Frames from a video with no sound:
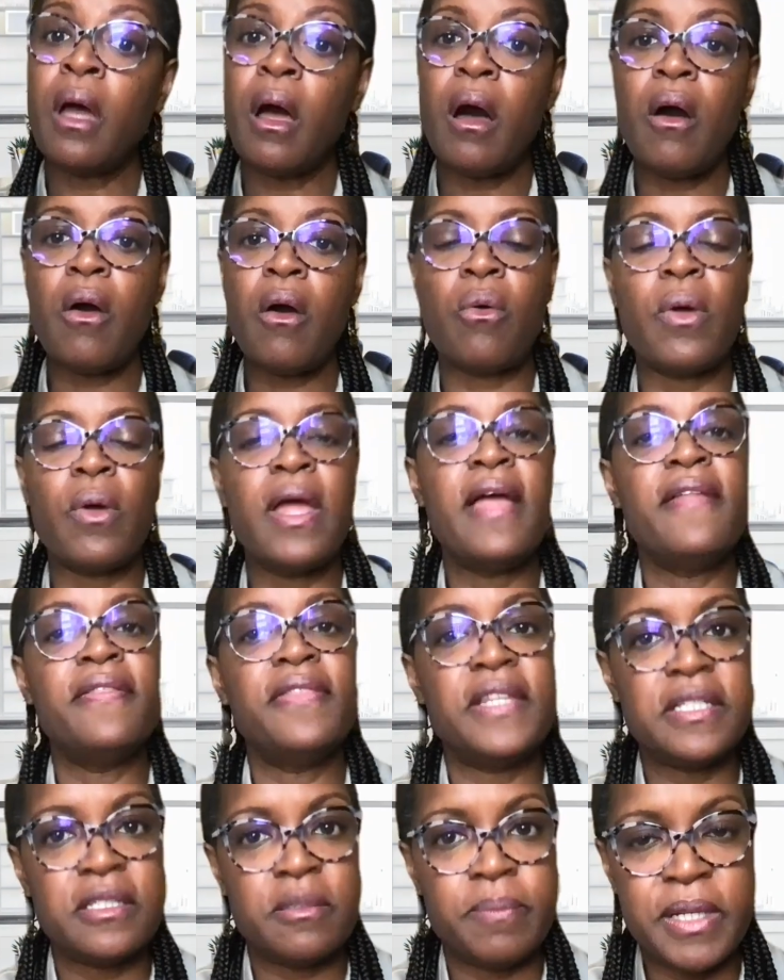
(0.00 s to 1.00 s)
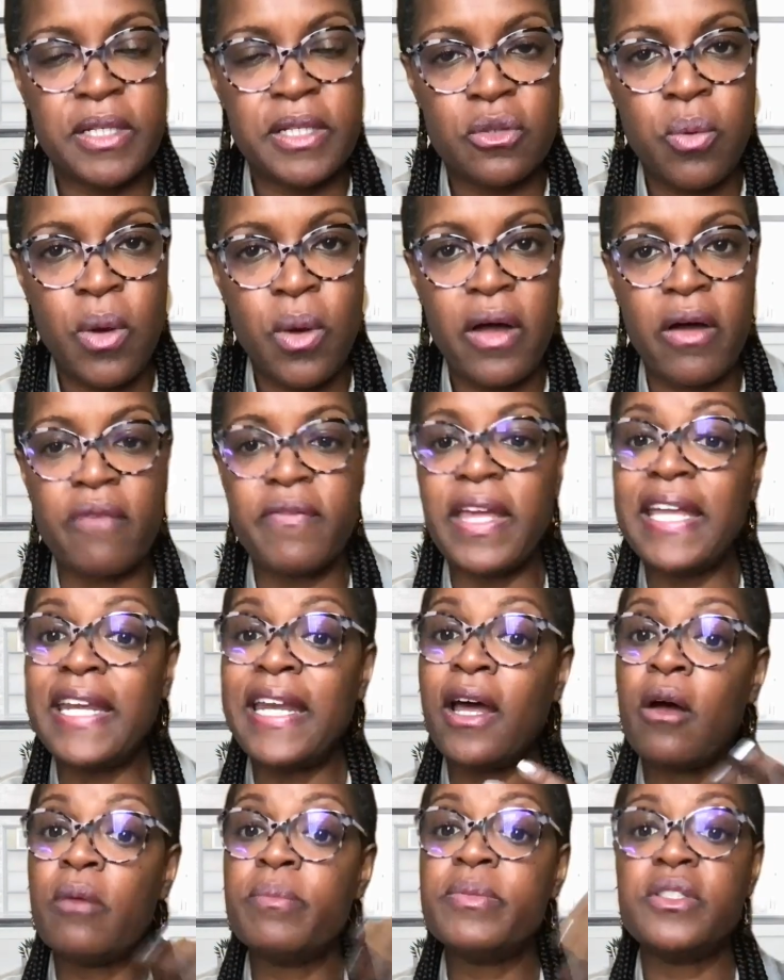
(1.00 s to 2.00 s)
Oh, this B12, it
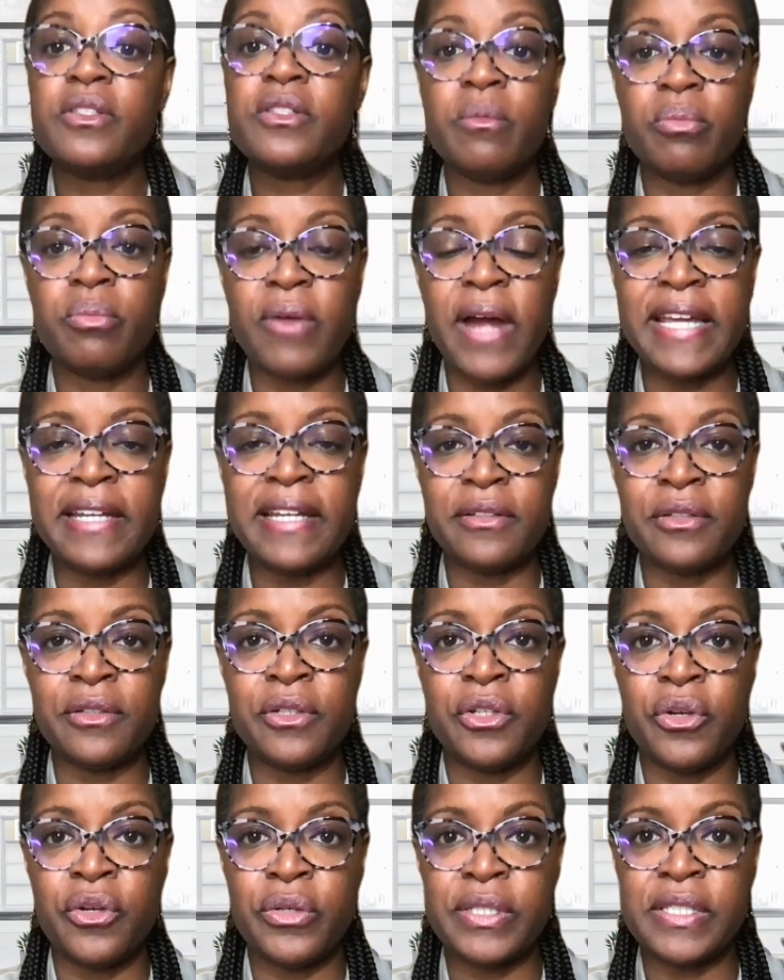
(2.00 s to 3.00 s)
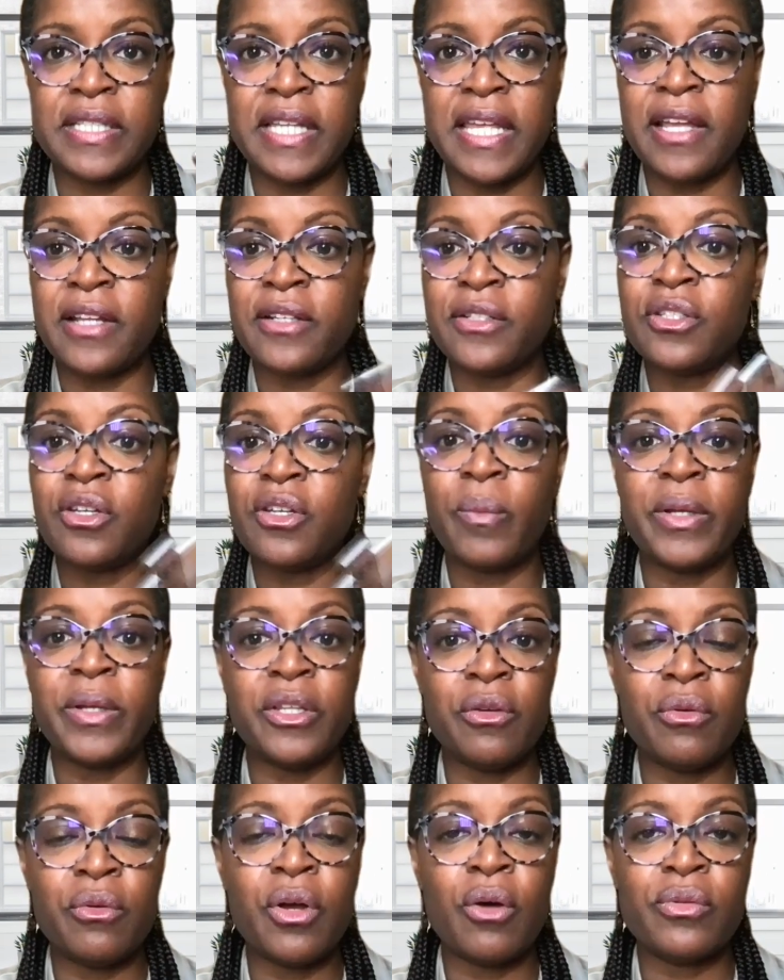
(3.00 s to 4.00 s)
helps to brighten your skin. So when
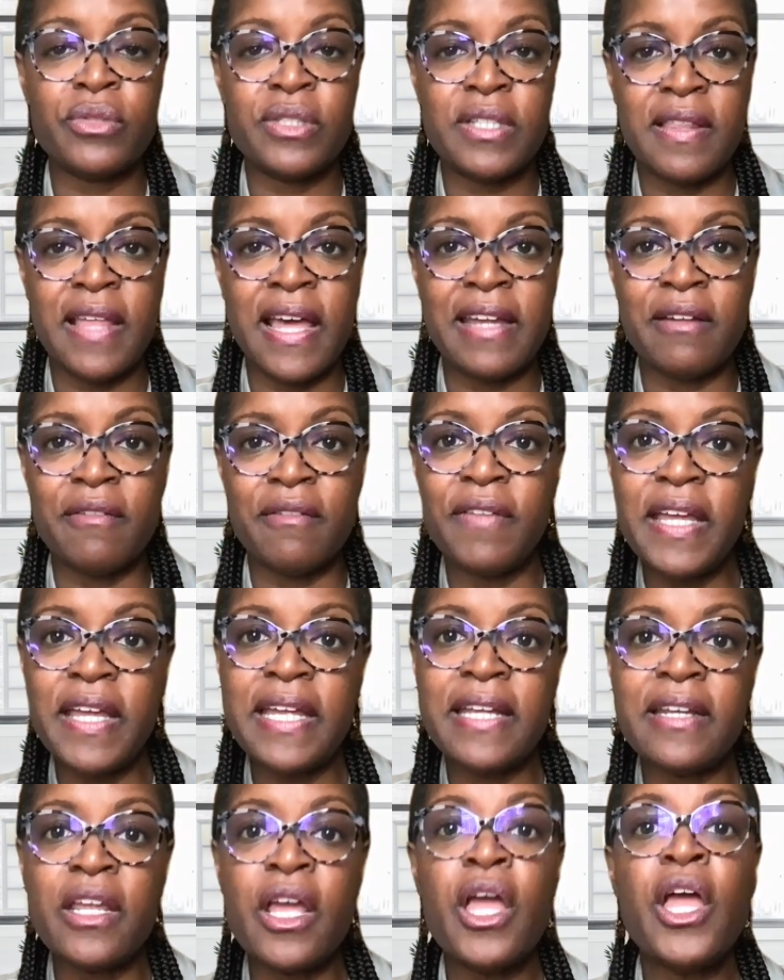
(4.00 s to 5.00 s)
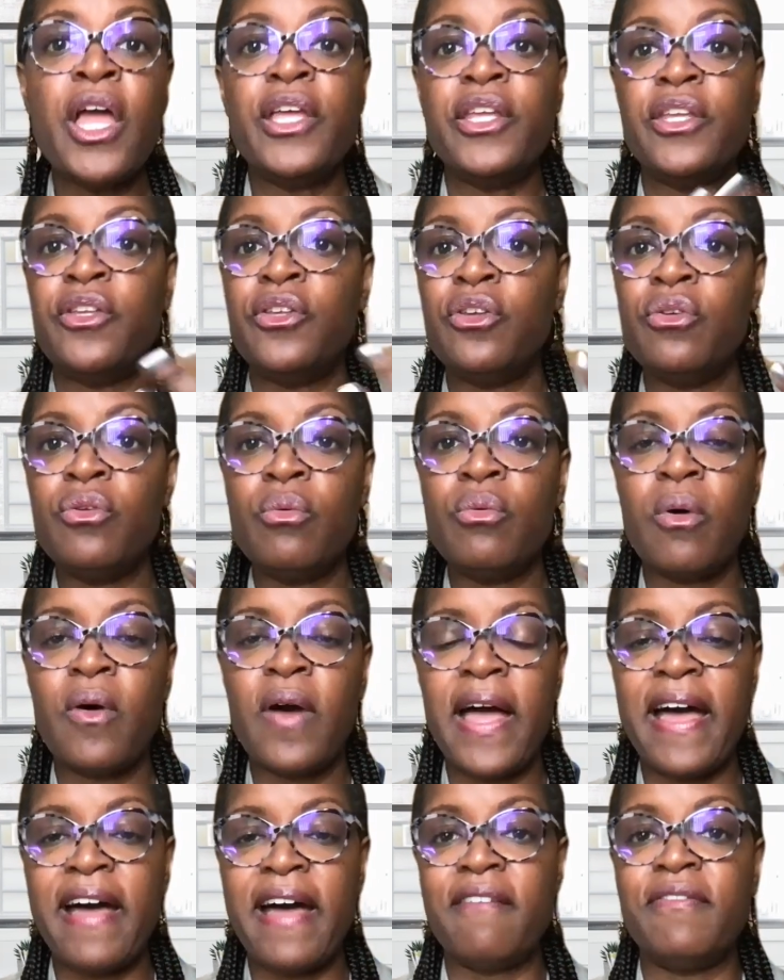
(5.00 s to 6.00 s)
you go to that event, you will
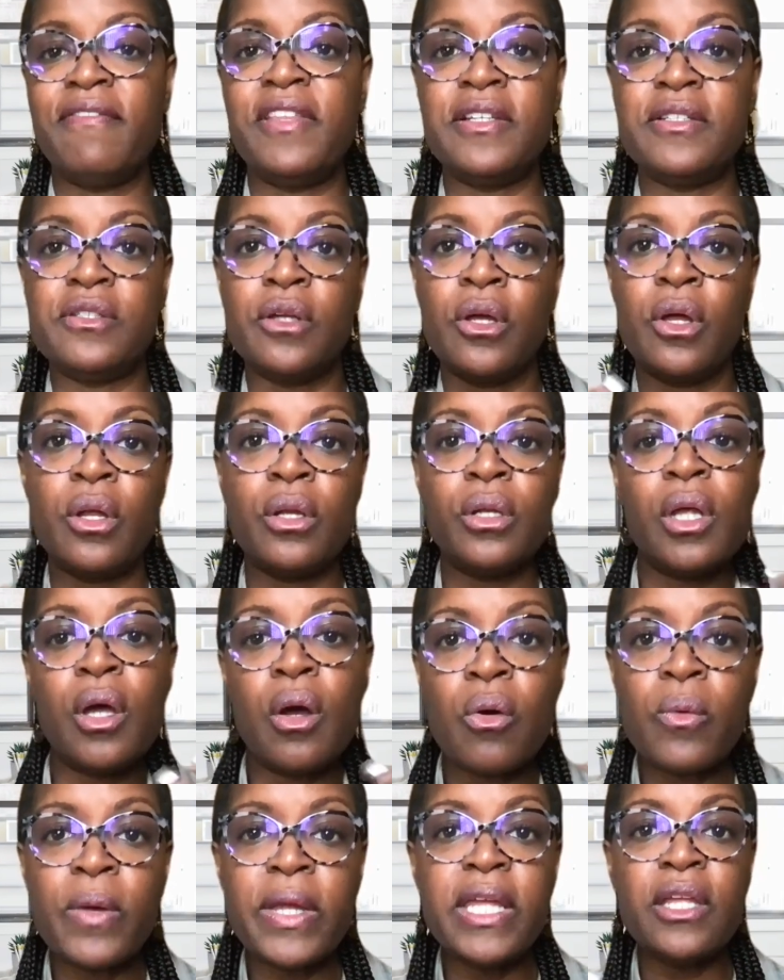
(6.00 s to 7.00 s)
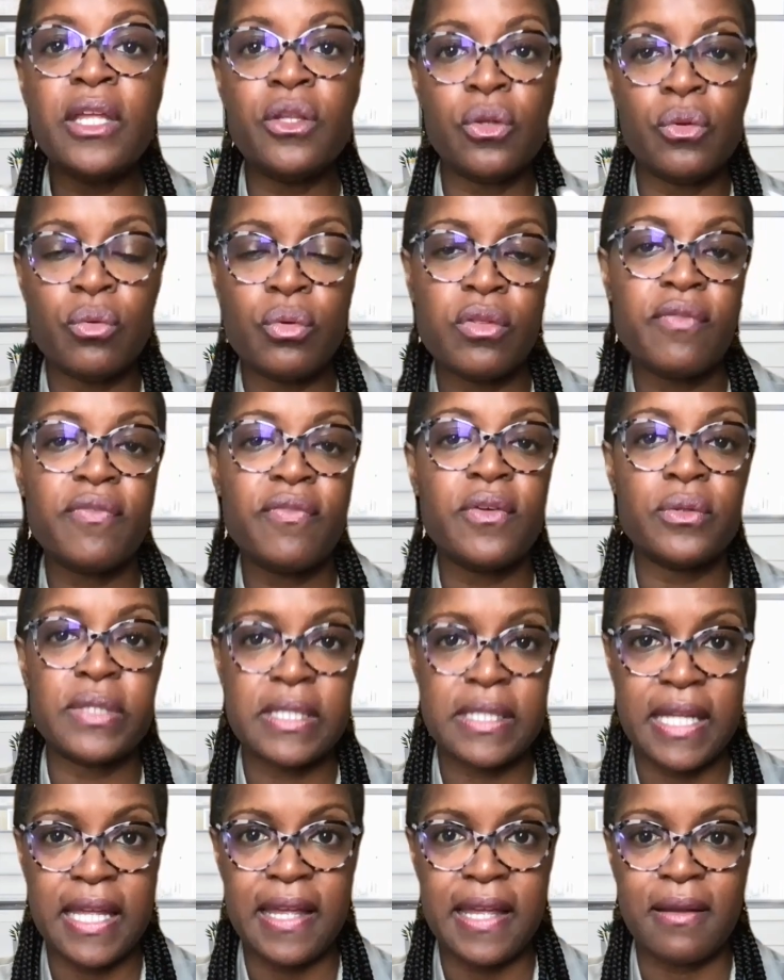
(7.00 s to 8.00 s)
have this glowy, youthful
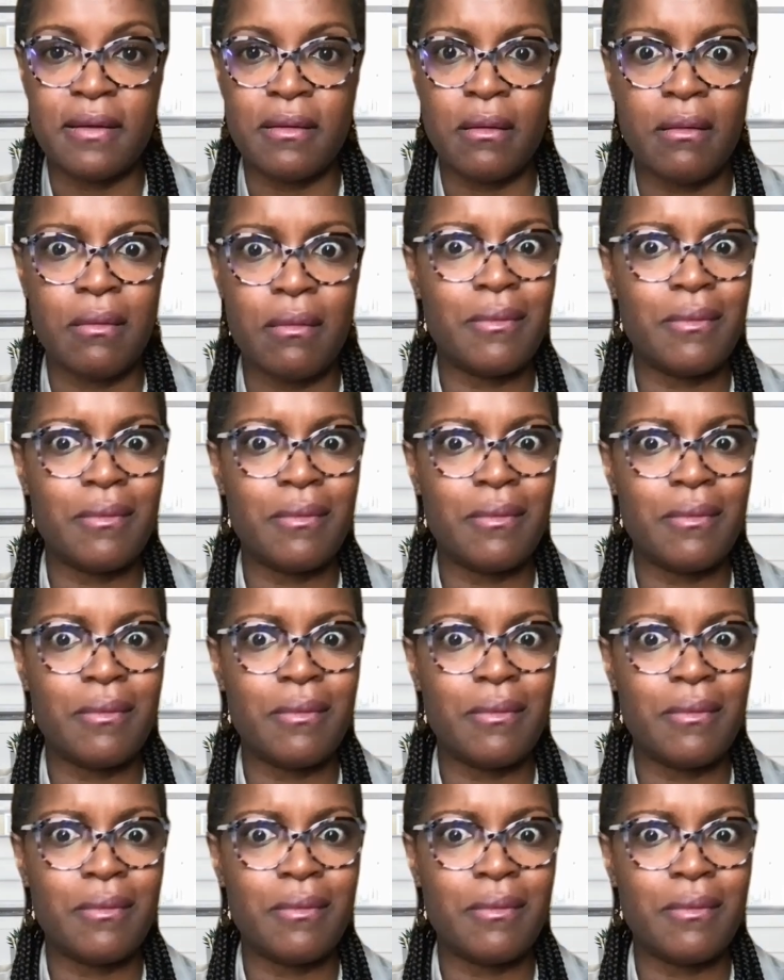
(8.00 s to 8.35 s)
skin.